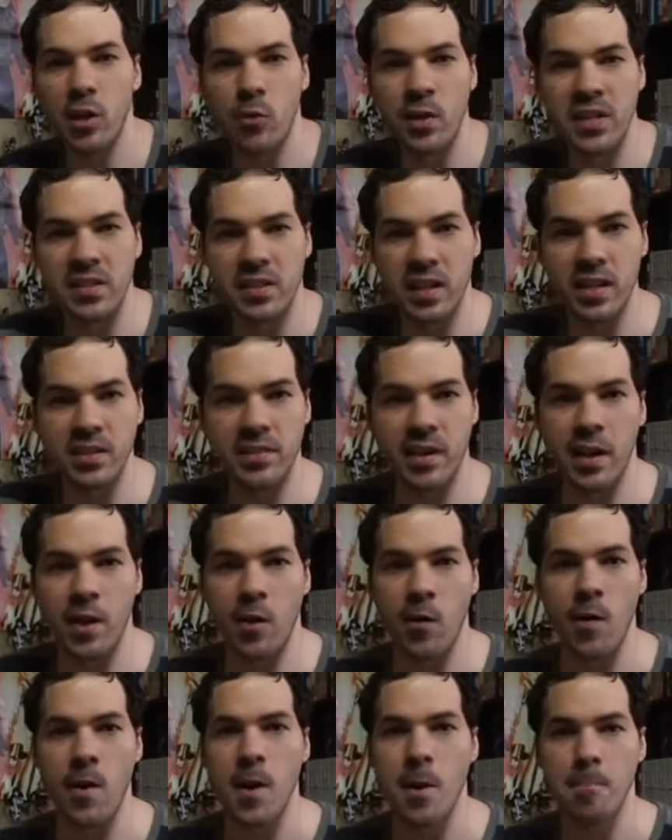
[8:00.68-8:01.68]
you in
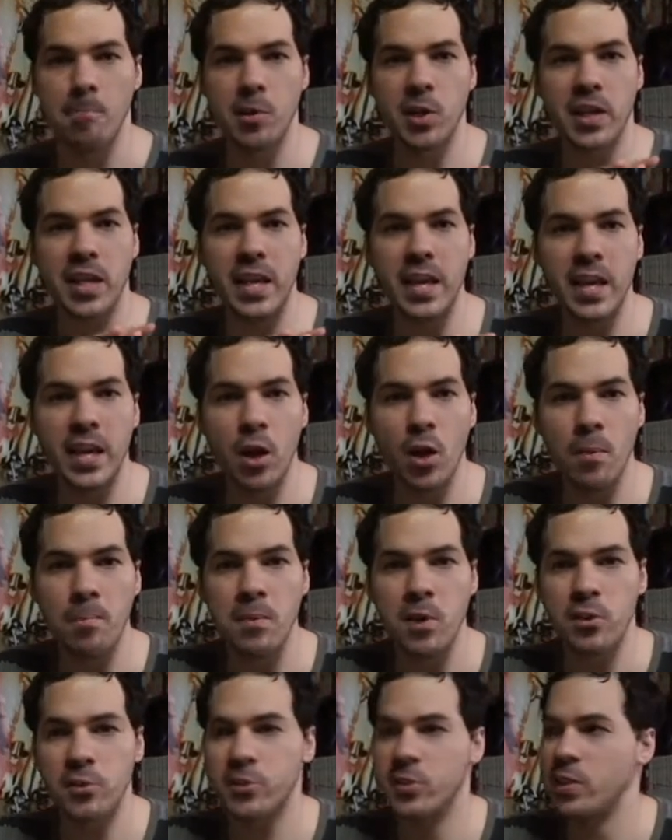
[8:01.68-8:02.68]
detail, but he
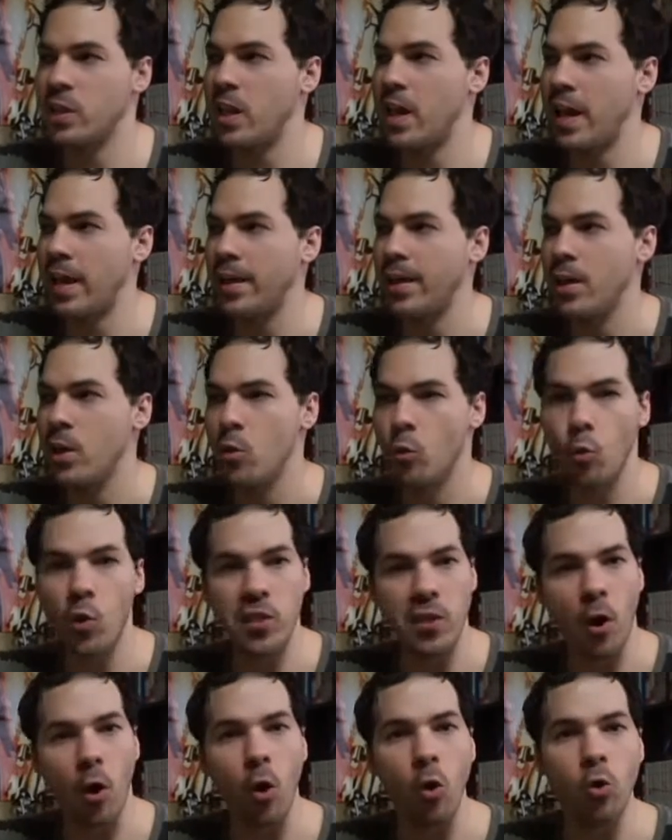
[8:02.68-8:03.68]
almost like
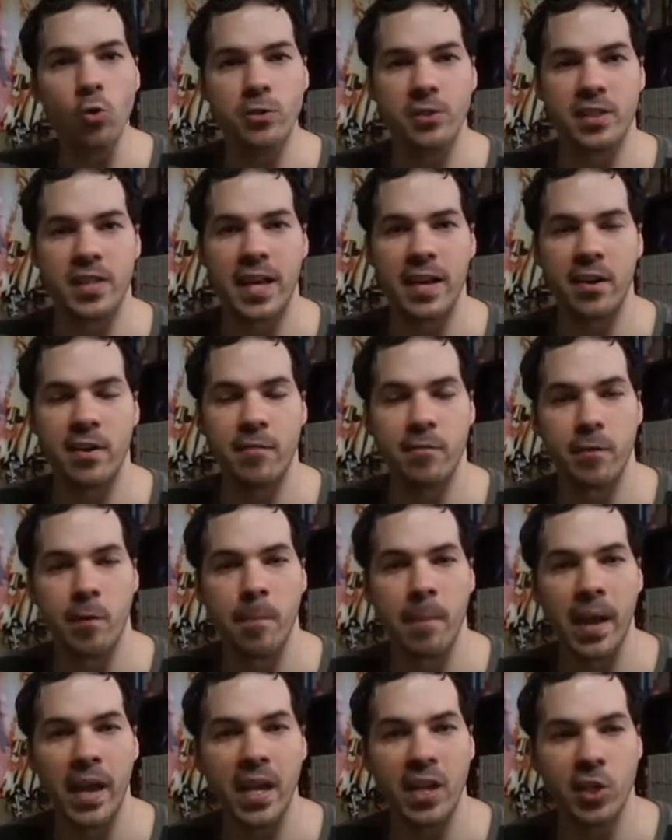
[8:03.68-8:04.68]
withholds that
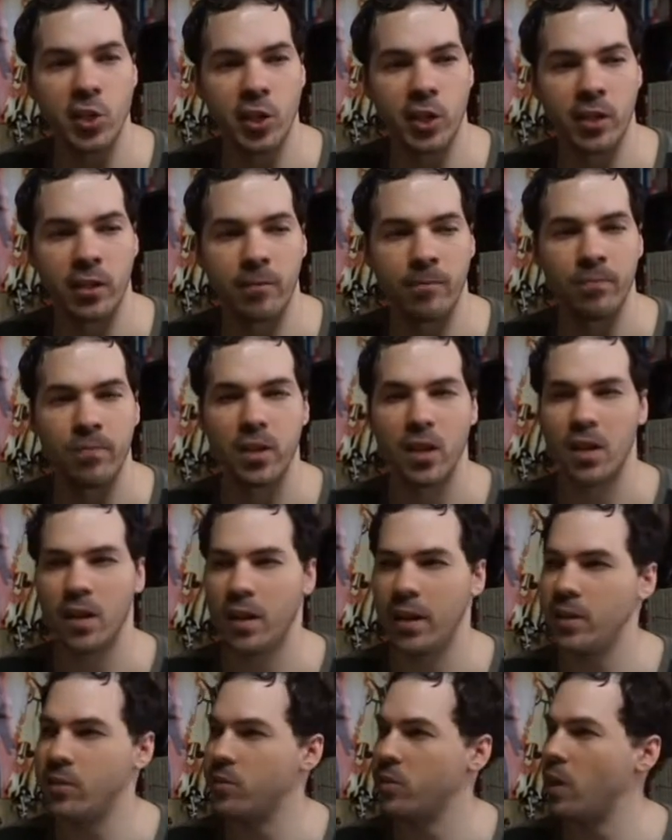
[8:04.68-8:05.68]
information.
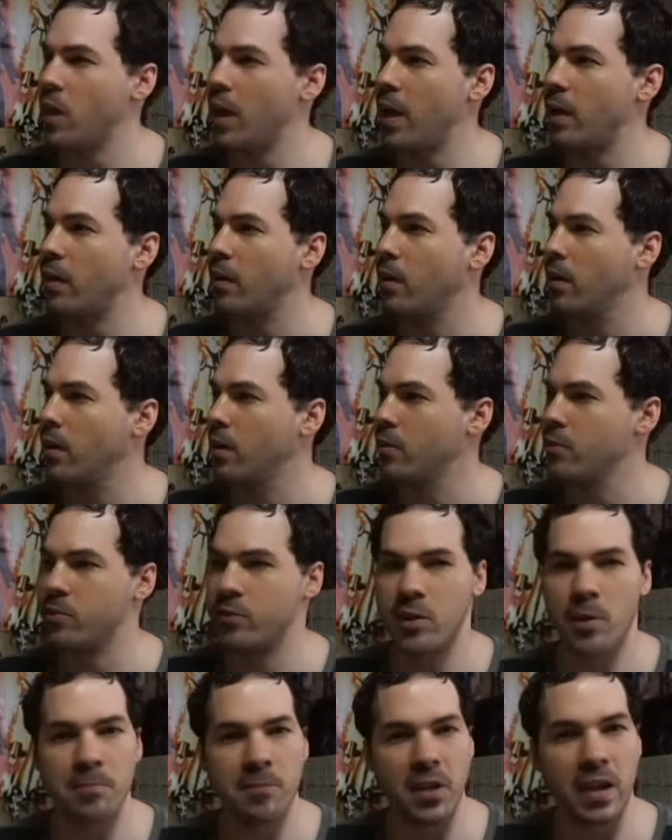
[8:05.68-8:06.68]
It's like
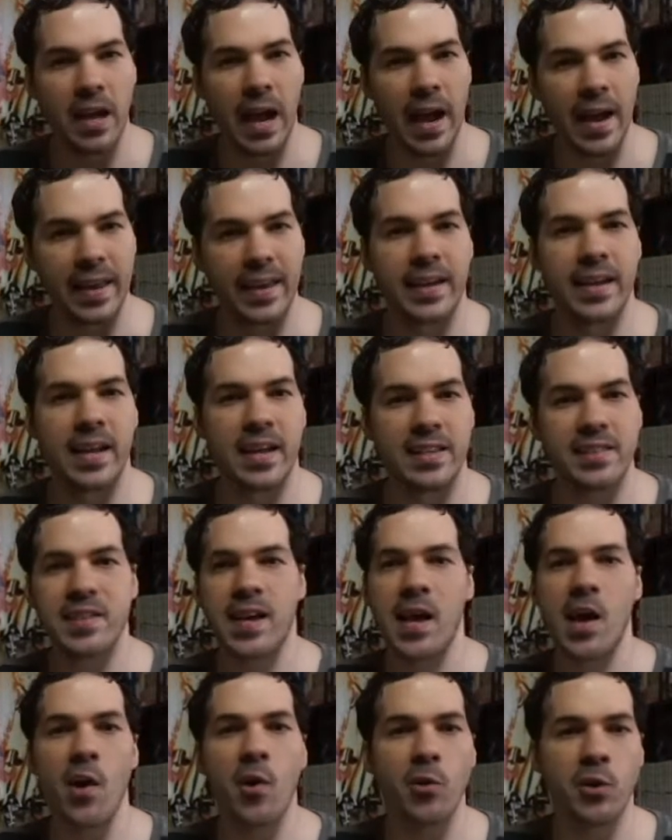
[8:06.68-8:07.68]
something I cannot
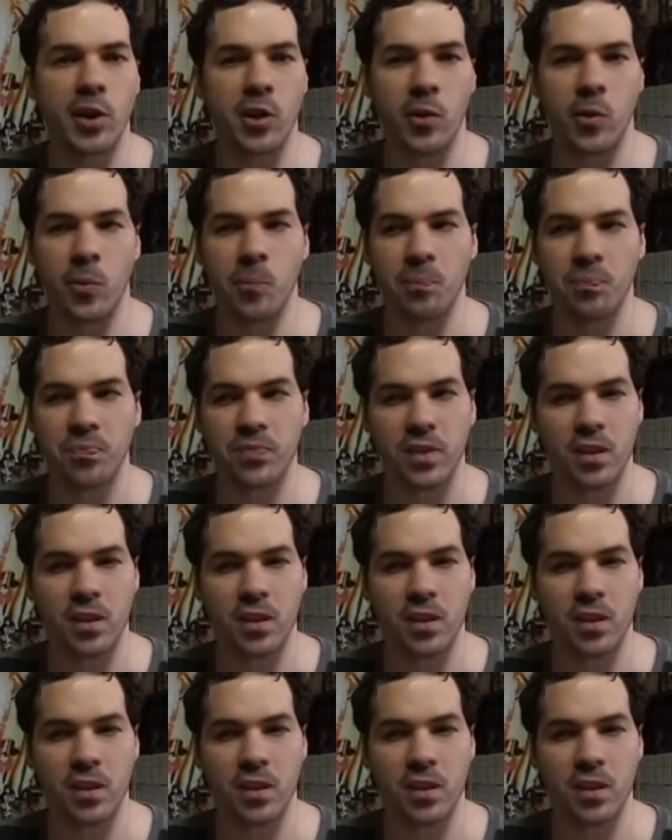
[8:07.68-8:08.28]
tell you,